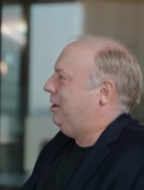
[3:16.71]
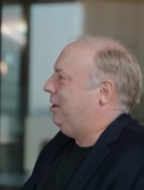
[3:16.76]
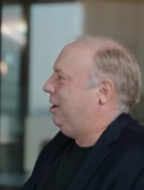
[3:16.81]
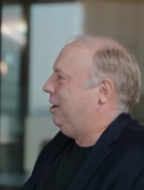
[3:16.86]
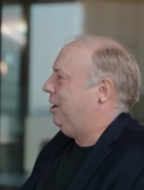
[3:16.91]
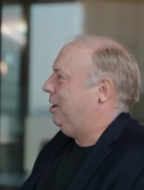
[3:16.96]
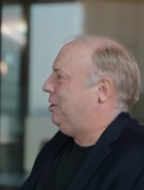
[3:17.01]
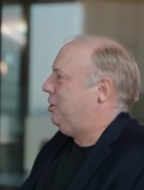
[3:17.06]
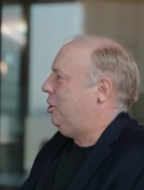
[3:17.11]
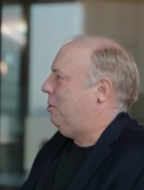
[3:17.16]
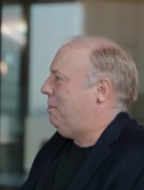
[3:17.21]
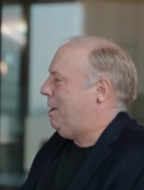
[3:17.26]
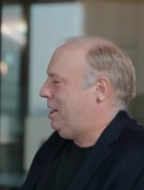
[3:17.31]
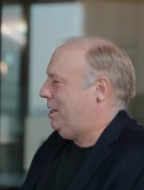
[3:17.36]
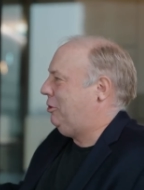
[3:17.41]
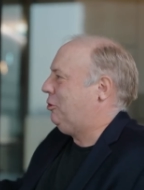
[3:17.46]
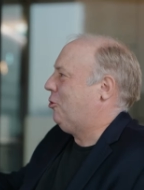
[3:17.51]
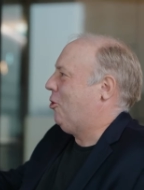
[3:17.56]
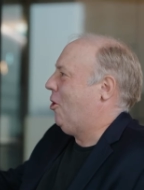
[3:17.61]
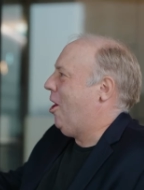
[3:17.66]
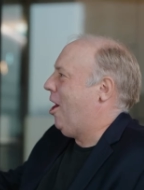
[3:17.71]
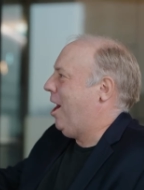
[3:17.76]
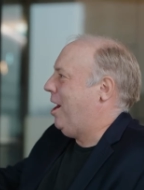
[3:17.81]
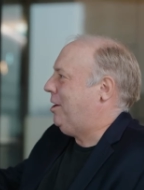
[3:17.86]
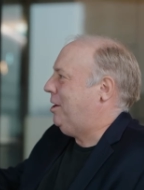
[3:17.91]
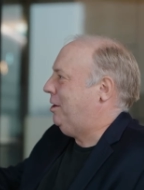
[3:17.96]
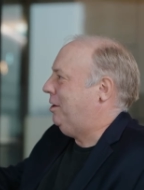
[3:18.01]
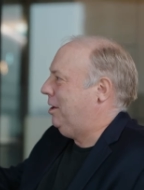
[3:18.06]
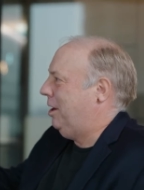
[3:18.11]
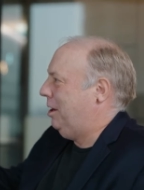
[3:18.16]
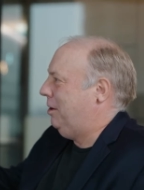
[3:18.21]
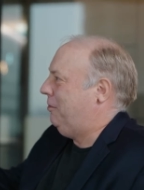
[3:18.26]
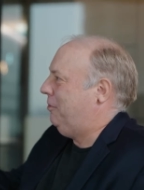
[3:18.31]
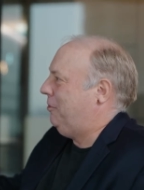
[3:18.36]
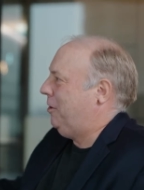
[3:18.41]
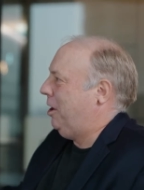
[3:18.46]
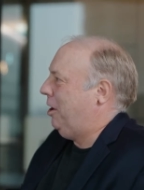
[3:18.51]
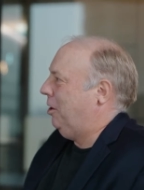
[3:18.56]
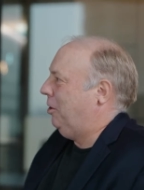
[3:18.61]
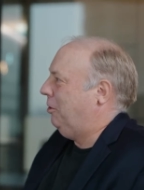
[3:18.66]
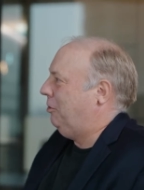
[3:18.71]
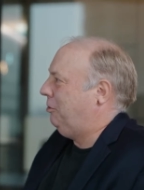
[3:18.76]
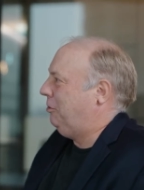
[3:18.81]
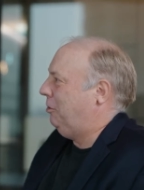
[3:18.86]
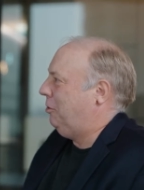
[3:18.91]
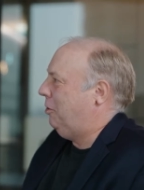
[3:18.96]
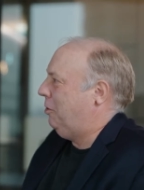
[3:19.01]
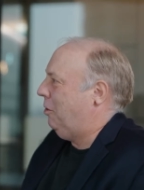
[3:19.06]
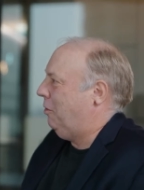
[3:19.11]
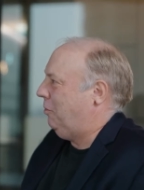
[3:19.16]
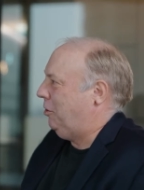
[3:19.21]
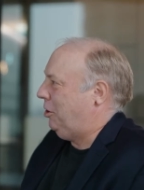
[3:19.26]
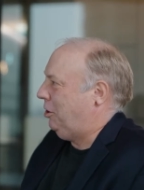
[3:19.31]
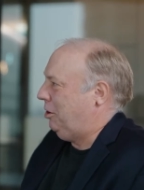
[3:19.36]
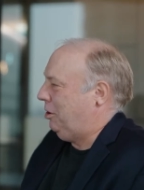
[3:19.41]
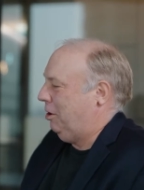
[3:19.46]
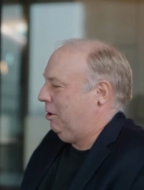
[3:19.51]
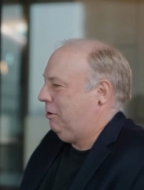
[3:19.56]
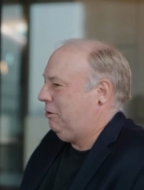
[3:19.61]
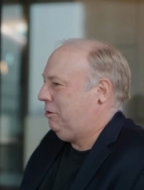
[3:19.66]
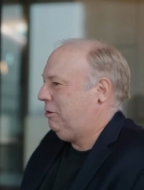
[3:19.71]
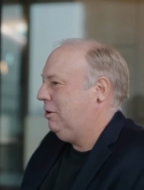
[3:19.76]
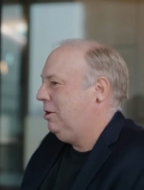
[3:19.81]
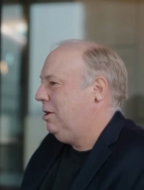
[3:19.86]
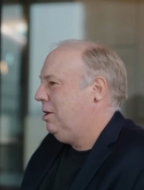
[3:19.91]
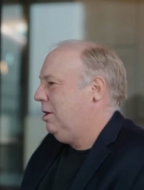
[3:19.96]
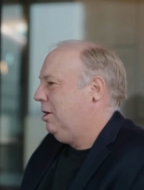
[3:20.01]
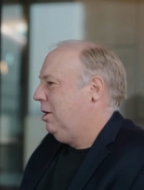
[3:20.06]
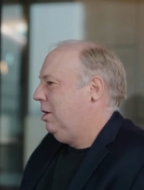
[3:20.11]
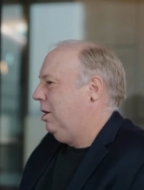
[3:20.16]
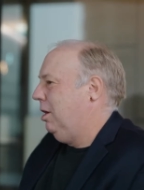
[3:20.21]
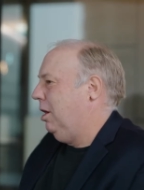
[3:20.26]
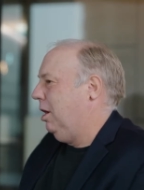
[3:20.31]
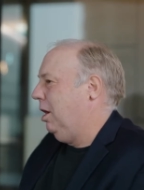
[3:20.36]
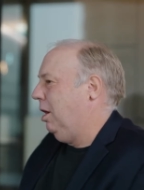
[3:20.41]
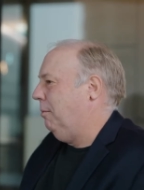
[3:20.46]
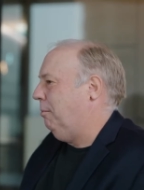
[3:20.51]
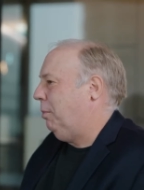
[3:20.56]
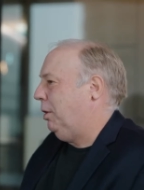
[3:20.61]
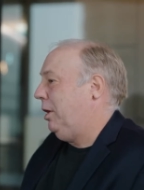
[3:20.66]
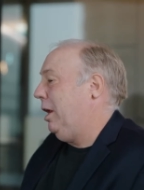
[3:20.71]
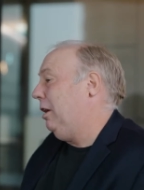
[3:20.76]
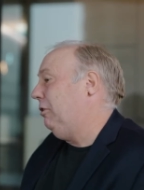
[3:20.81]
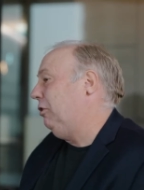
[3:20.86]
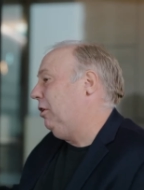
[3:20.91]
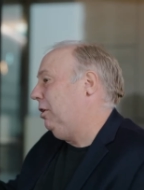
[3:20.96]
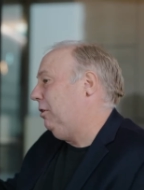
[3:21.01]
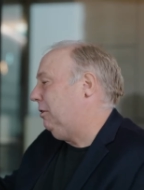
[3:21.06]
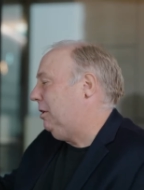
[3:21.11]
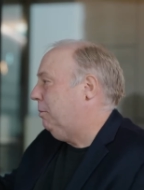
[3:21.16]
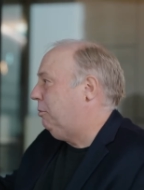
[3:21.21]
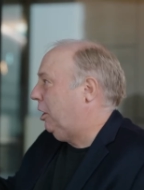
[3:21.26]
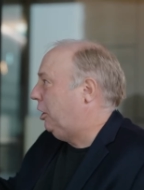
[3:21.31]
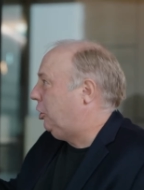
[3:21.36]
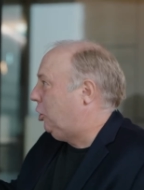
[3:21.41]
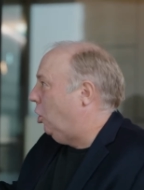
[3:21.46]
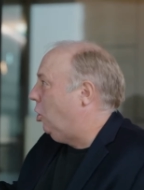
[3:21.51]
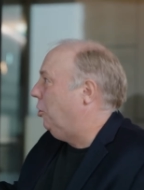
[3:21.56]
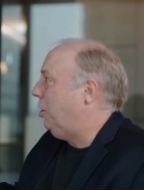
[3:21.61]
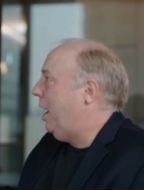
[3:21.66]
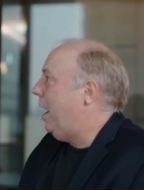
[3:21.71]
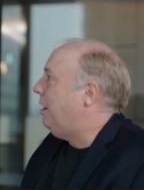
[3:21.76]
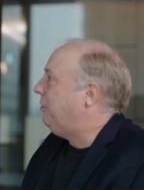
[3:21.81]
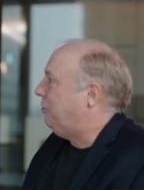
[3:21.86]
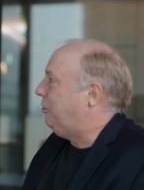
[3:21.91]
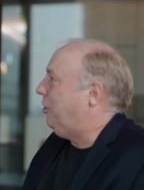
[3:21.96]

Uh, you know, many tried and, and failed over the years, um, but actually, it seems like Colt has